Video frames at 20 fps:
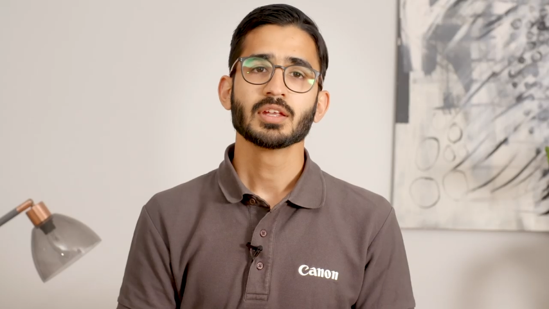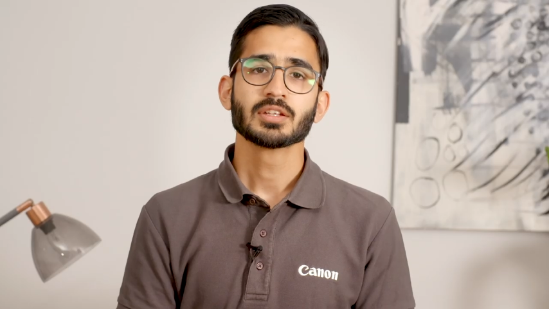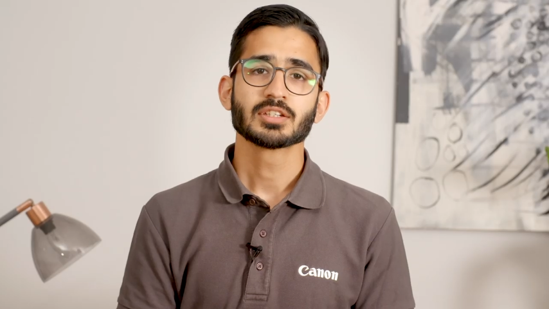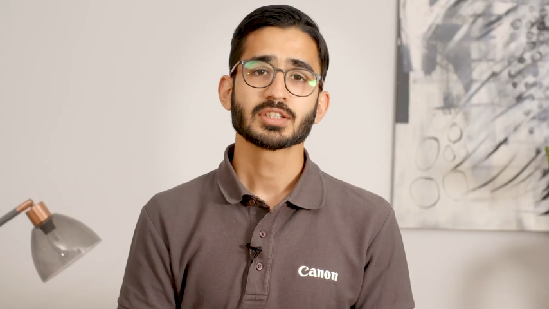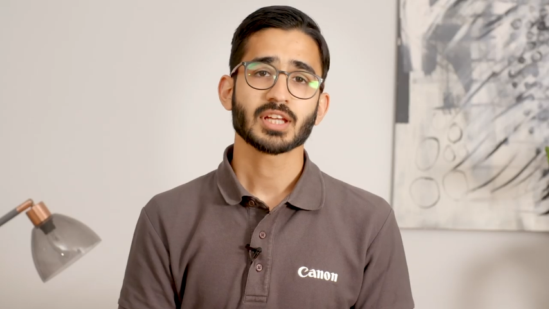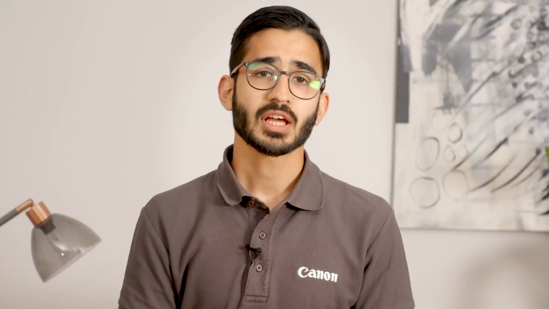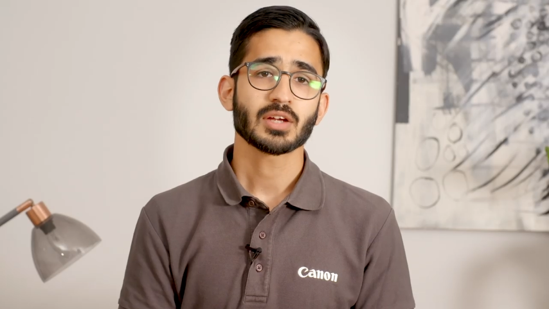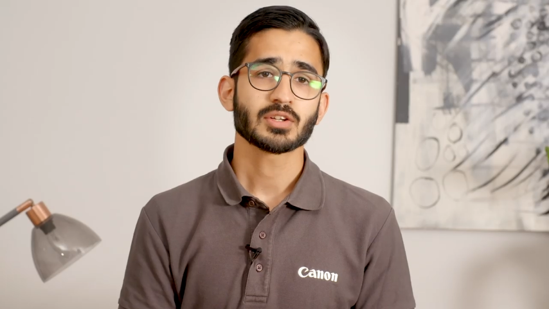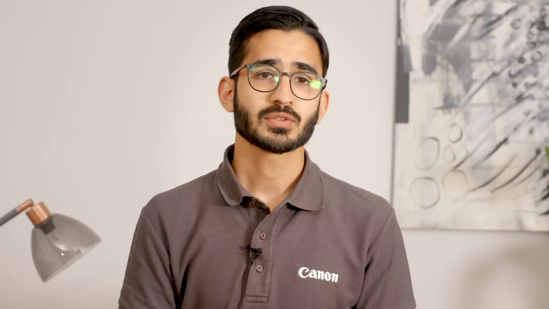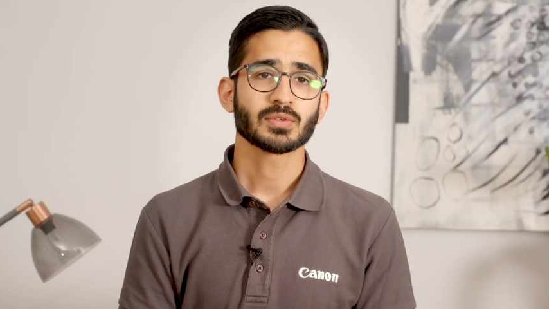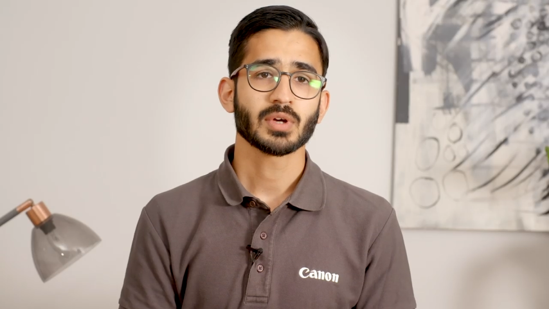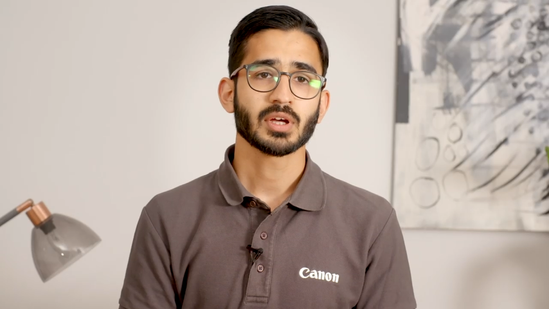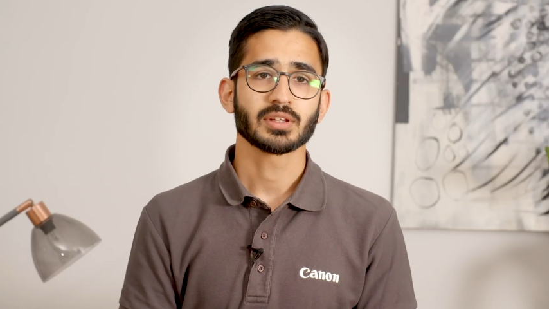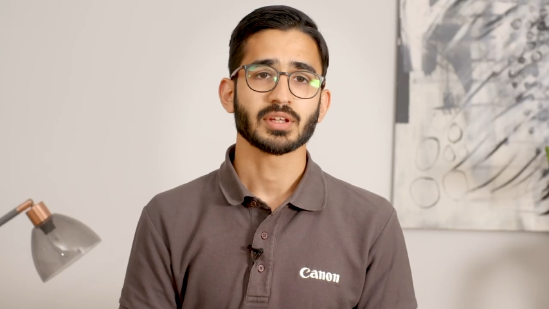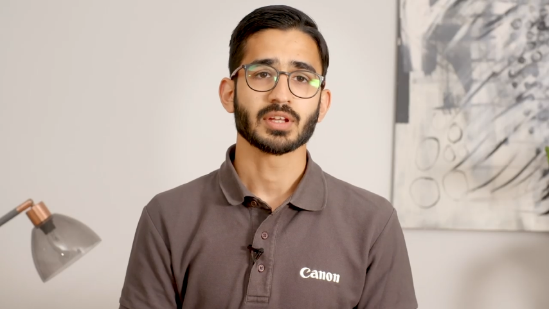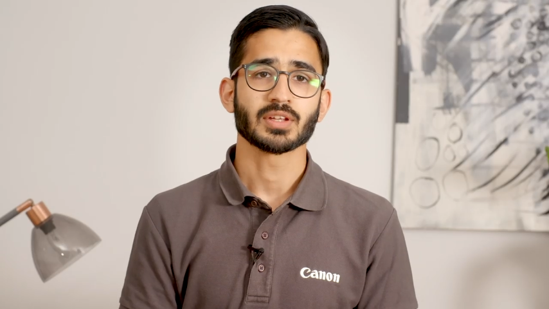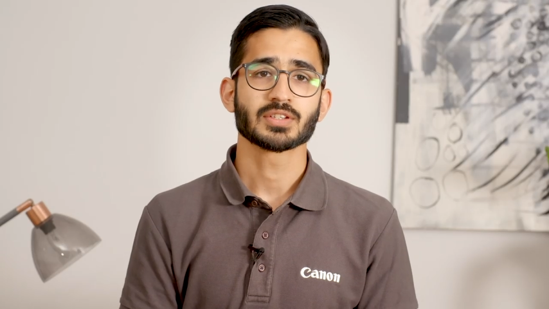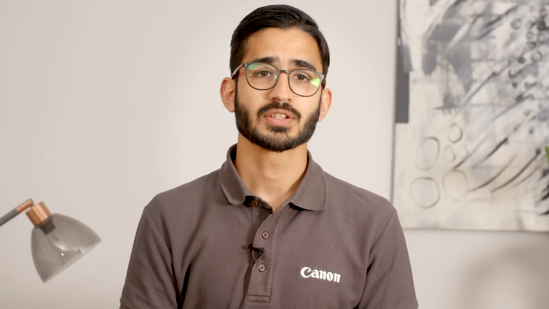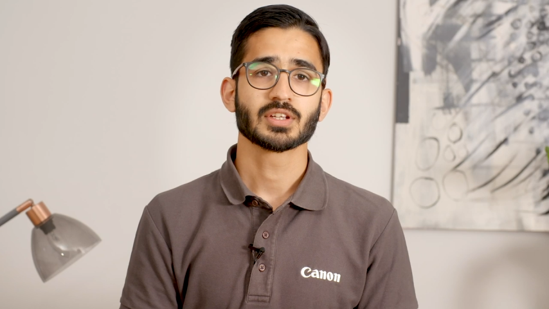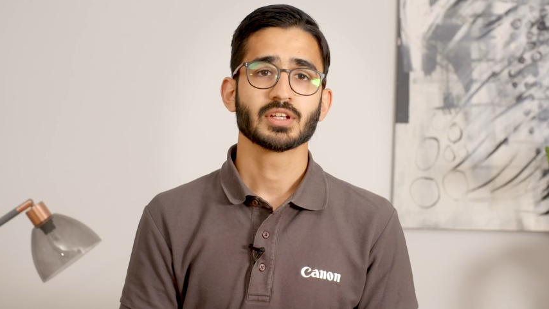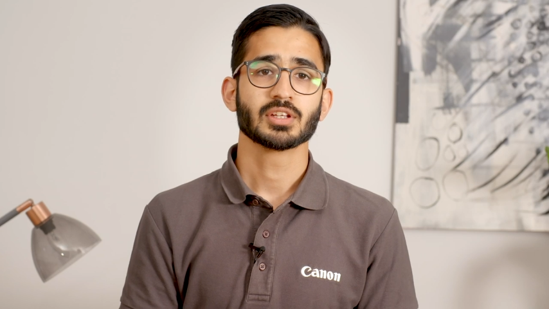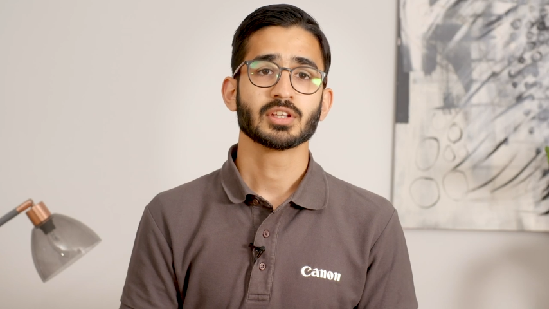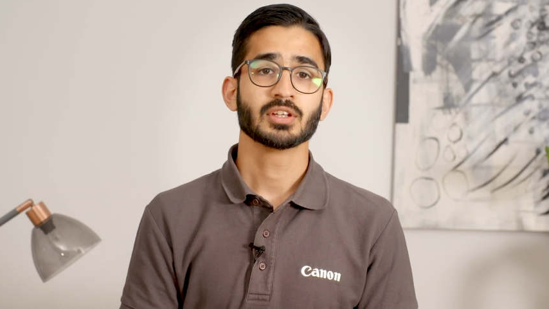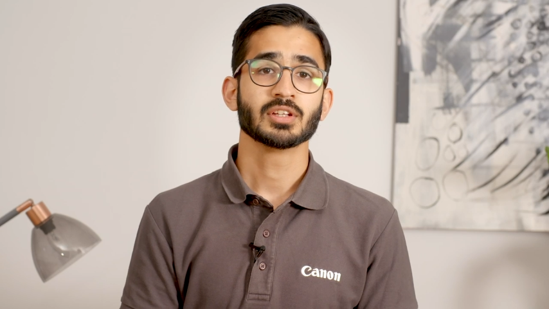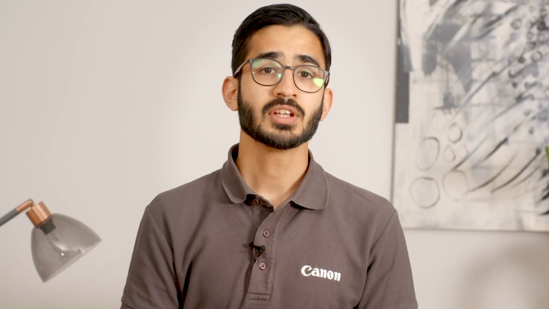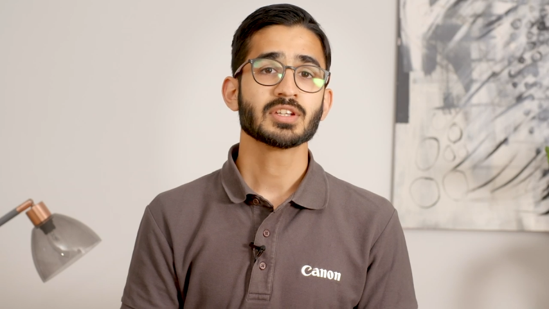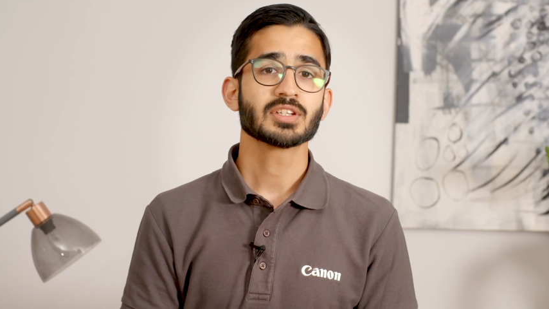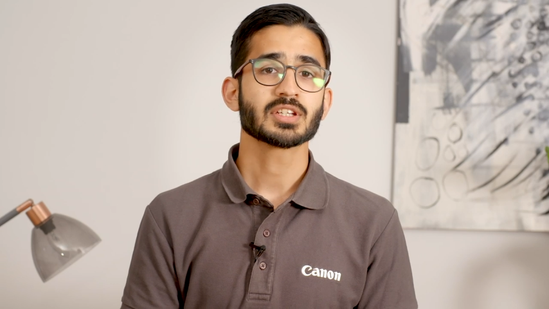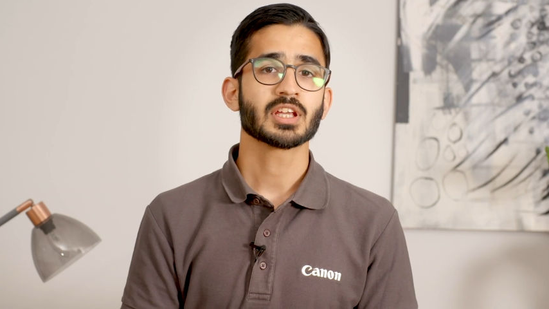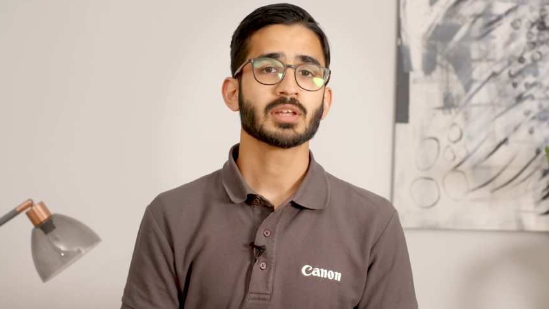To counteract this, you
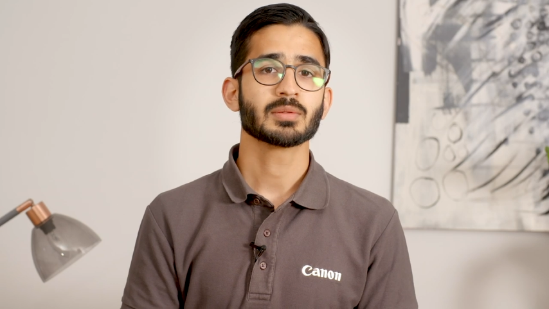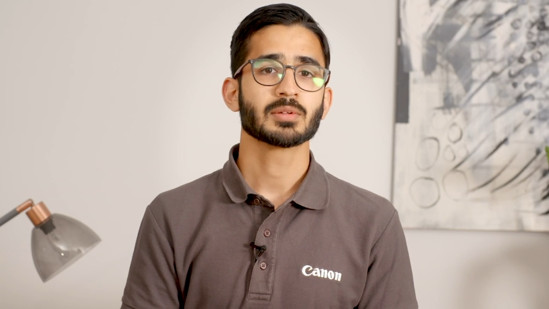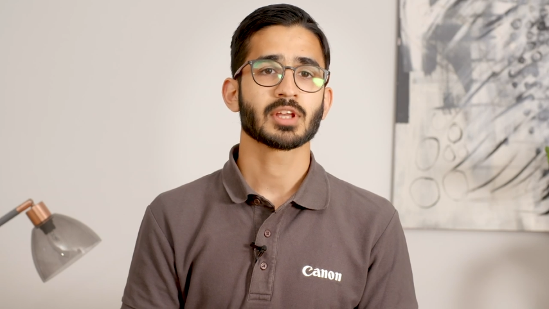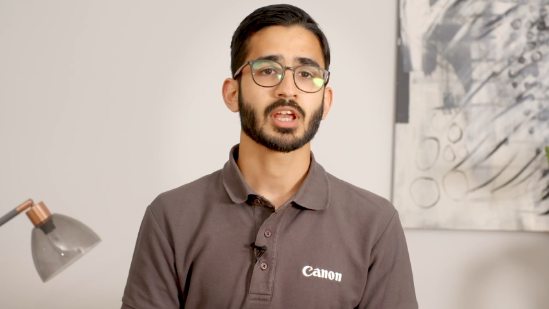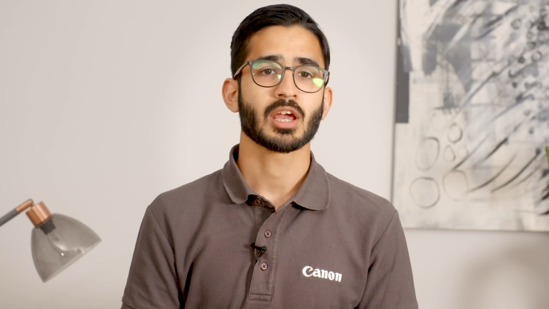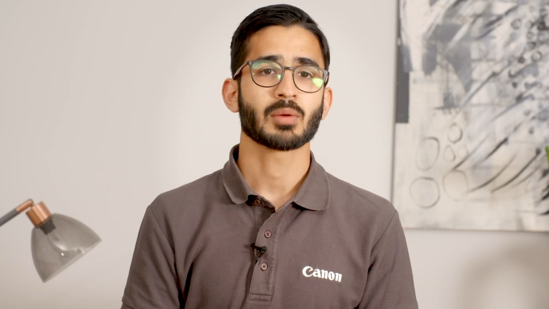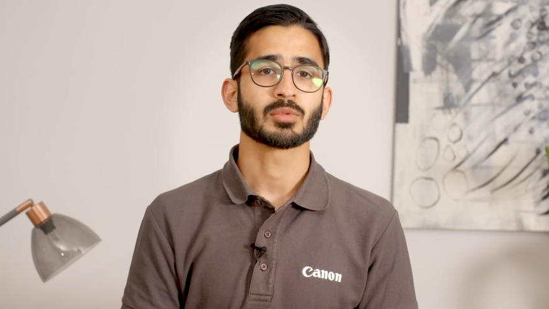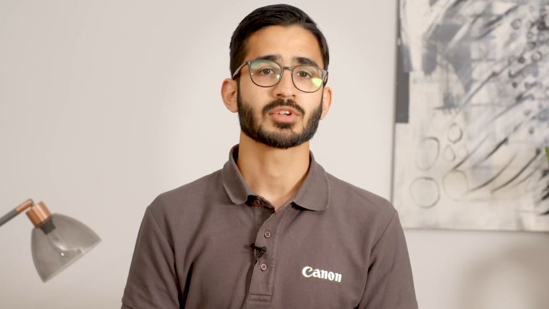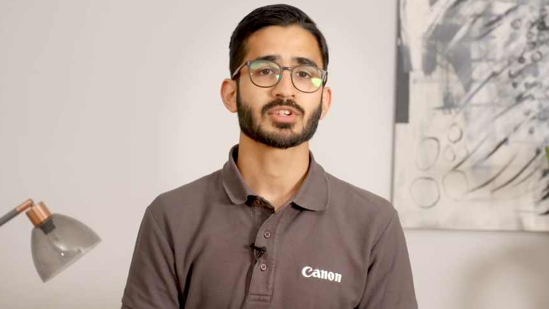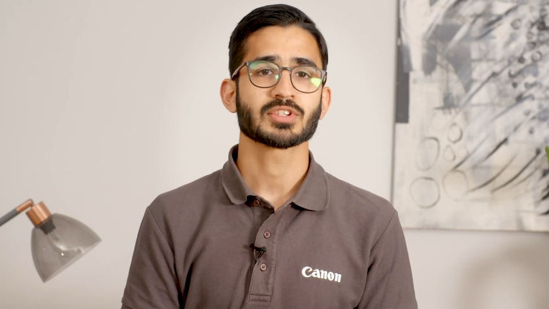need to keep the camera